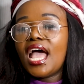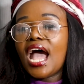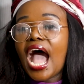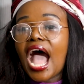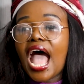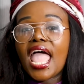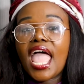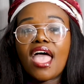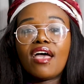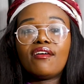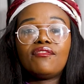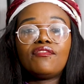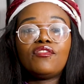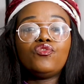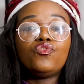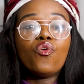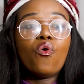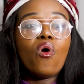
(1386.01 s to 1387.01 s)
I have
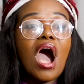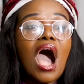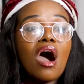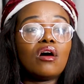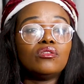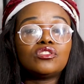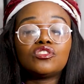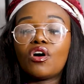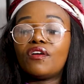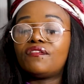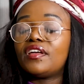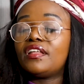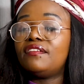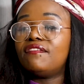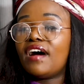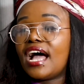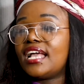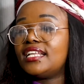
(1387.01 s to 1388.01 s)
no ounce of
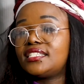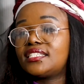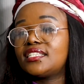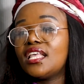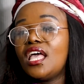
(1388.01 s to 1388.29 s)
advice